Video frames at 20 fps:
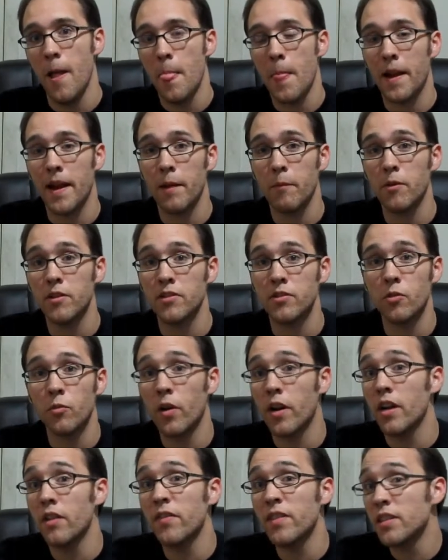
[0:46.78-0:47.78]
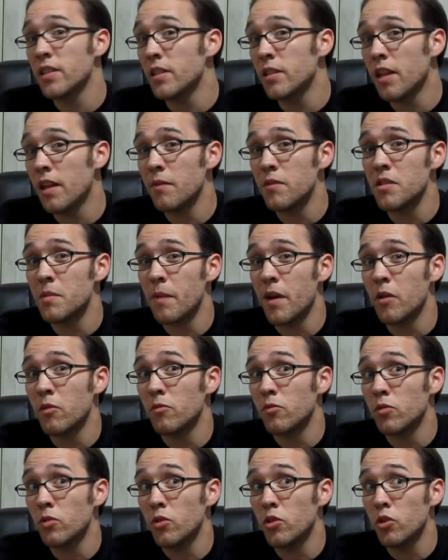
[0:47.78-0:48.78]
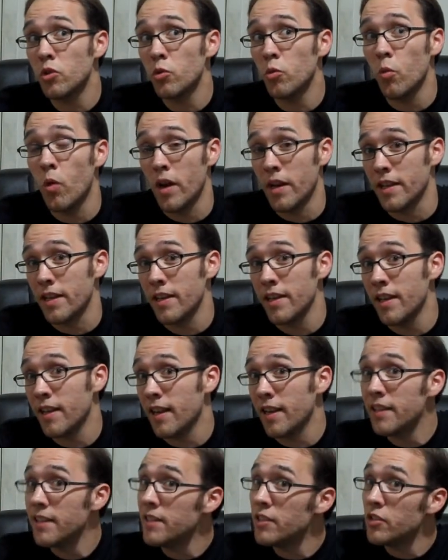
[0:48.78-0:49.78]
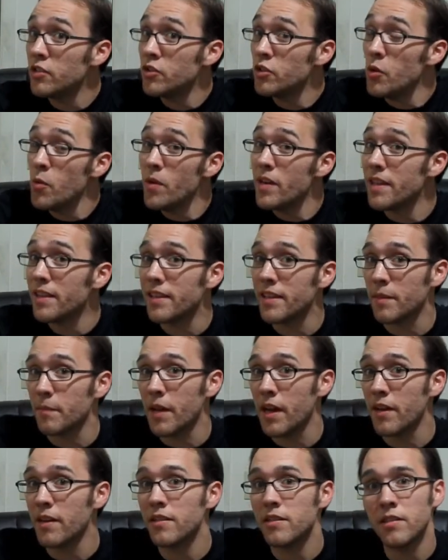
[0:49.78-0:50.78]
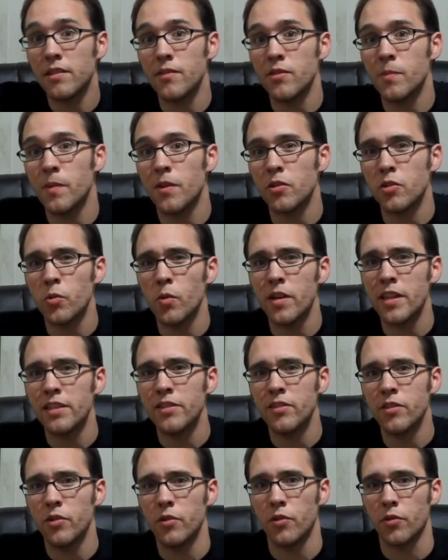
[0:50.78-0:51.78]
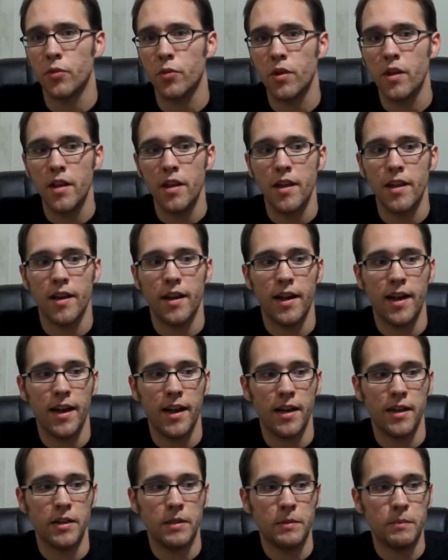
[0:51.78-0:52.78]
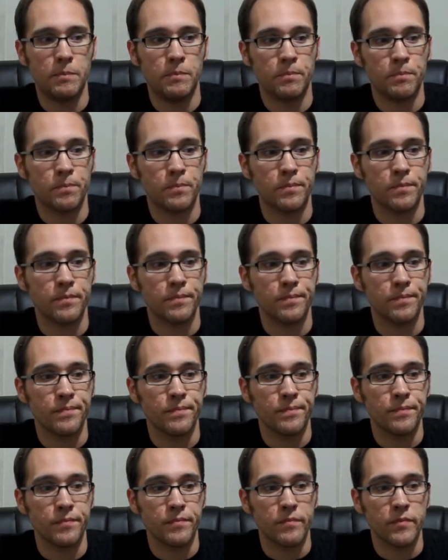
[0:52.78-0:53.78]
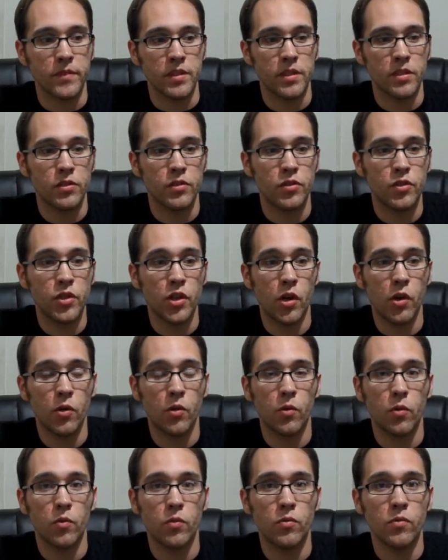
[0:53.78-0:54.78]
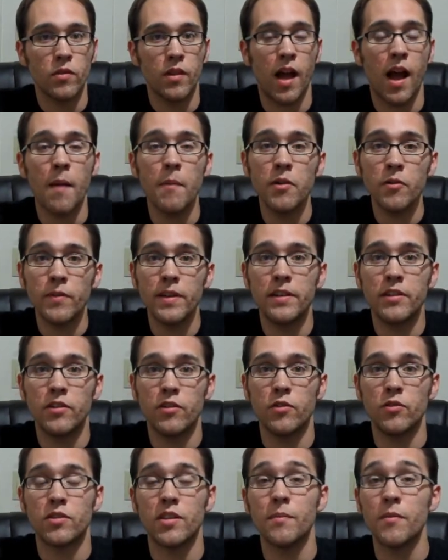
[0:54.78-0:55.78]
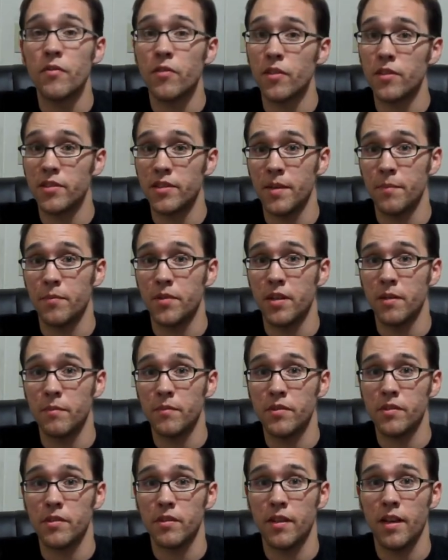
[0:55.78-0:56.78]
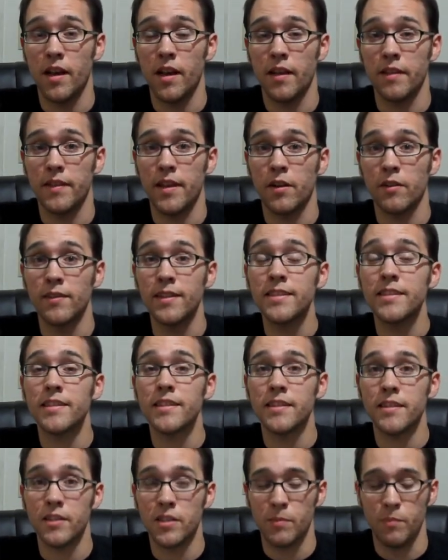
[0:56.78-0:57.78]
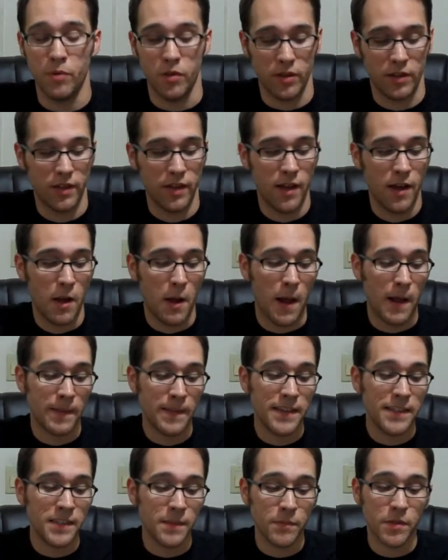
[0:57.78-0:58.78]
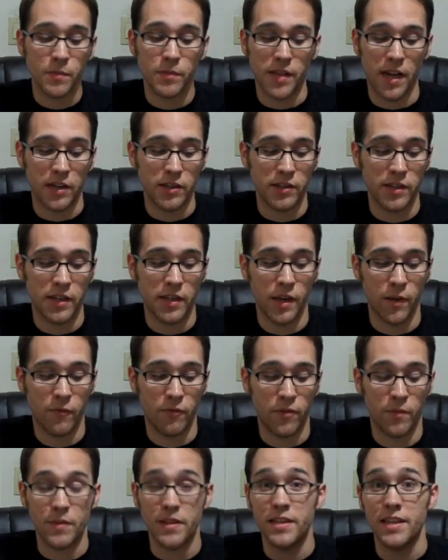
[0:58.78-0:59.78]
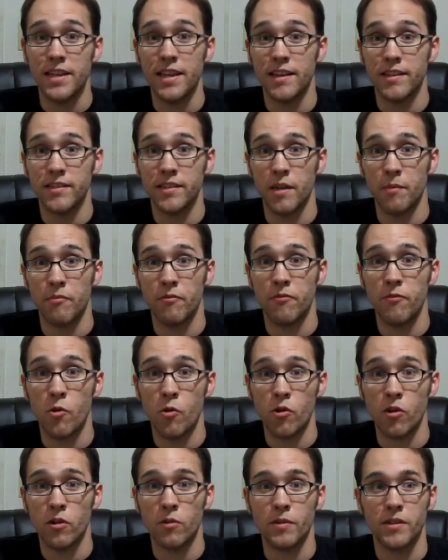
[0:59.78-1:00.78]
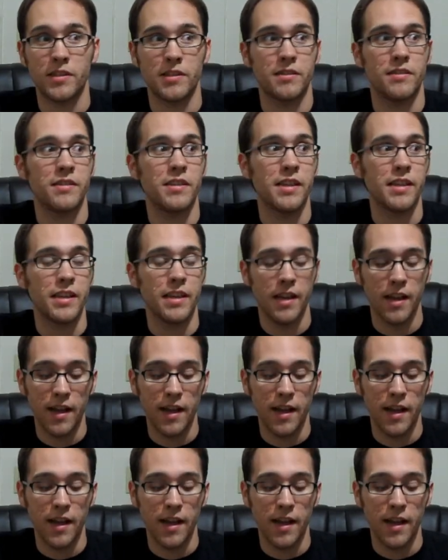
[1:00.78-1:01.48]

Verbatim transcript: and I wasn't aware of it until I was about 20, and I didn't do anything about it until I was about 22. Um, so I'm going to read to you some of the symptoms uh, that are listed in this book. And these symptoms actually come from the DSM 4, which is the